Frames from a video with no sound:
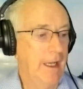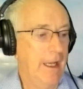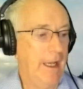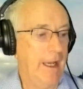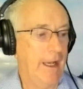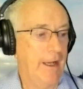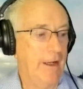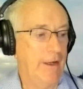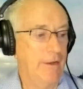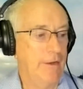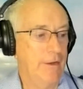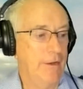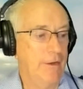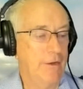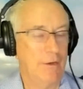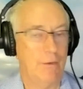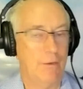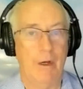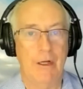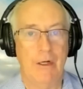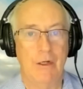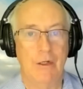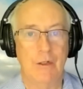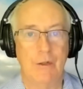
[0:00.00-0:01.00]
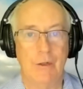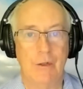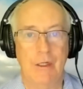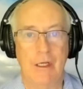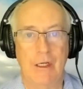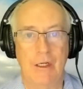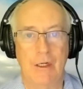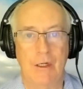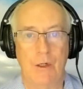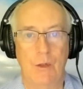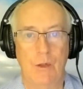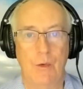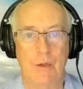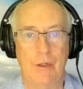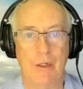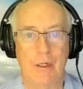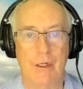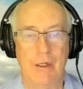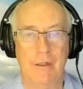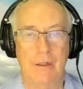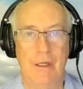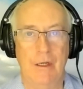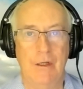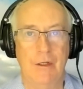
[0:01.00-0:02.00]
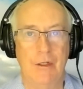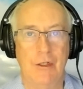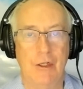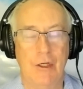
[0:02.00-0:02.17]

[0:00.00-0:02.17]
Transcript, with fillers: And it's quite intriguing to look at it in